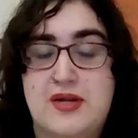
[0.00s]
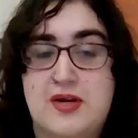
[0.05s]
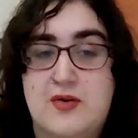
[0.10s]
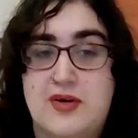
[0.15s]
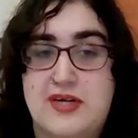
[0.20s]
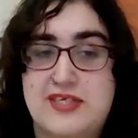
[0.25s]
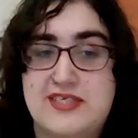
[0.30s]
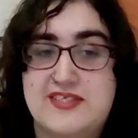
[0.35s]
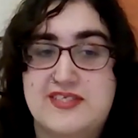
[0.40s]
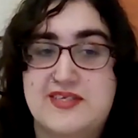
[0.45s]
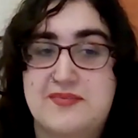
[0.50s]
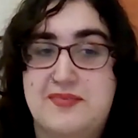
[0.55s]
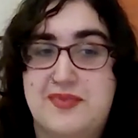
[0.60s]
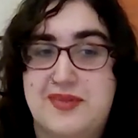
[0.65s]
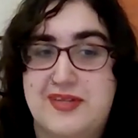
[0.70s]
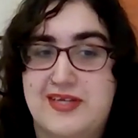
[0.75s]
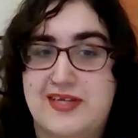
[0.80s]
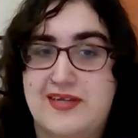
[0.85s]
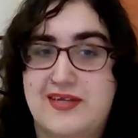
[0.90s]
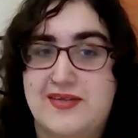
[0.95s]
Quite
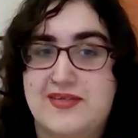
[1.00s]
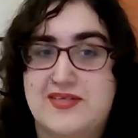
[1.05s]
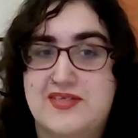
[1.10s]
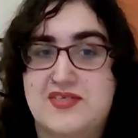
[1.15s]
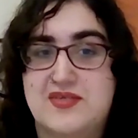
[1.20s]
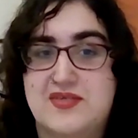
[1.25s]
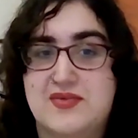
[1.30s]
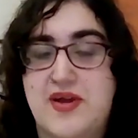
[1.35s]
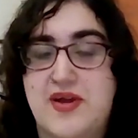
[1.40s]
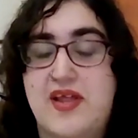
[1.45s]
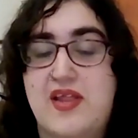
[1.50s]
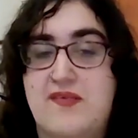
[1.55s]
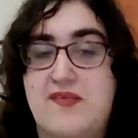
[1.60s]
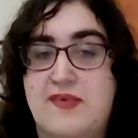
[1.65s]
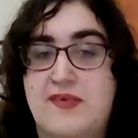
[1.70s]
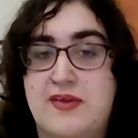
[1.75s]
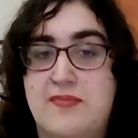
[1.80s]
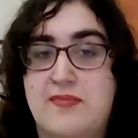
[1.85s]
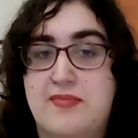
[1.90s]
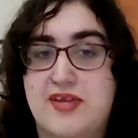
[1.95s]
simply, it's
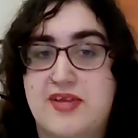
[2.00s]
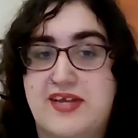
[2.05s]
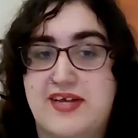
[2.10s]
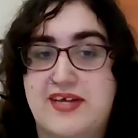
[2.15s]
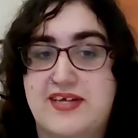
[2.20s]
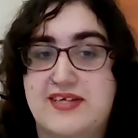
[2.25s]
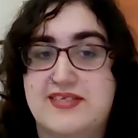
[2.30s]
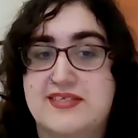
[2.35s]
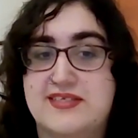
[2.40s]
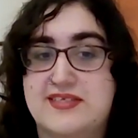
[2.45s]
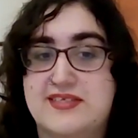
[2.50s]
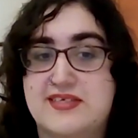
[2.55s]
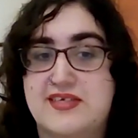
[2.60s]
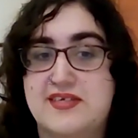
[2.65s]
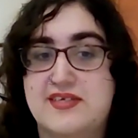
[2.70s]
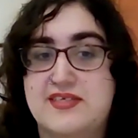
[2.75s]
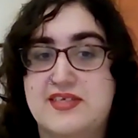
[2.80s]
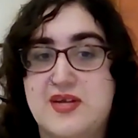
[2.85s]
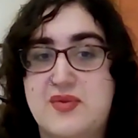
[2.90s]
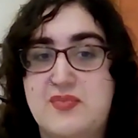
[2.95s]
relevant because
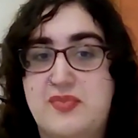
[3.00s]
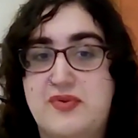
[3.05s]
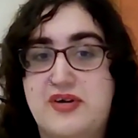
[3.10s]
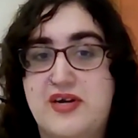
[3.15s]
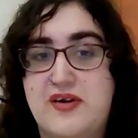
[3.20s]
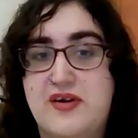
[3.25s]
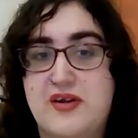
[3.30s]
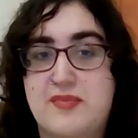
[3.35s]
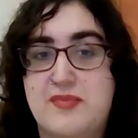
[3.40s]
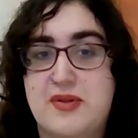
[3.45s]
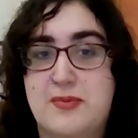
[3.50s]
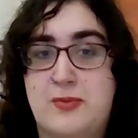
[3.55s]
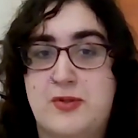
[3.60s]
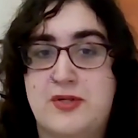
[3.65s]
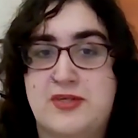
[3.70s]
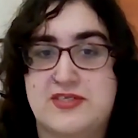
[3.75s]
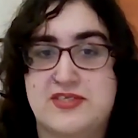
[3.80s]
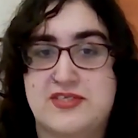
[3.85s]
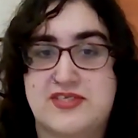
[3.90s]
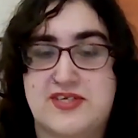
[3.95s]
contemporary
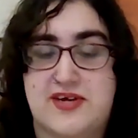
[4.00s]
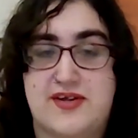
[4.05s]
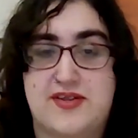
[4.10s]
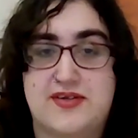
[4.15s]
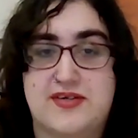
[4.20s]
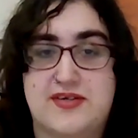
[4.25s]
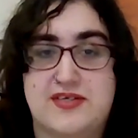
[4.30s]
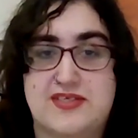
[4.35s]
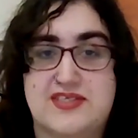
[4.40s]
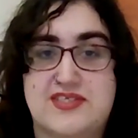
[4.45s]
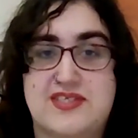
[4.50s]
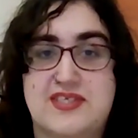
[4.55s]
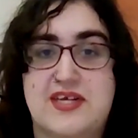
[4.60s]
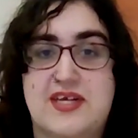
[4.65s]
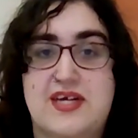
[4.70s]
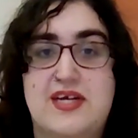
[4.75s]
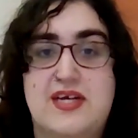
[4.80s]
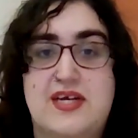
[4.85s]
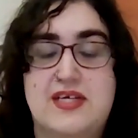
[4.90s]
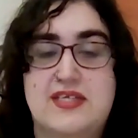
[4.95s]
biblical scholars
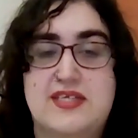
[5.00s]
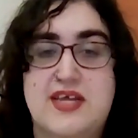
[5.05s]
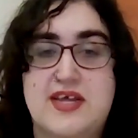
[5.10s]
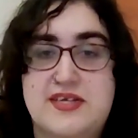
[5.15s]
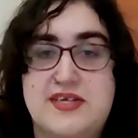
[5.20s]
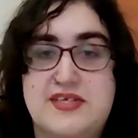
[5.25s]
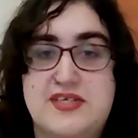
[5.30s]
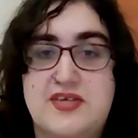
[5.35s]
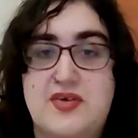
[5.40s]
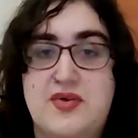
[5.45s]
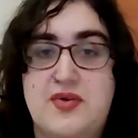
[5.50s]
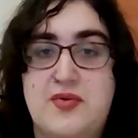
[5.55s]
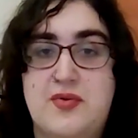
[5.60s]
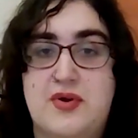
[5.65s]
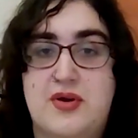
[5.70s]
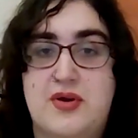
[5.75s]
tend to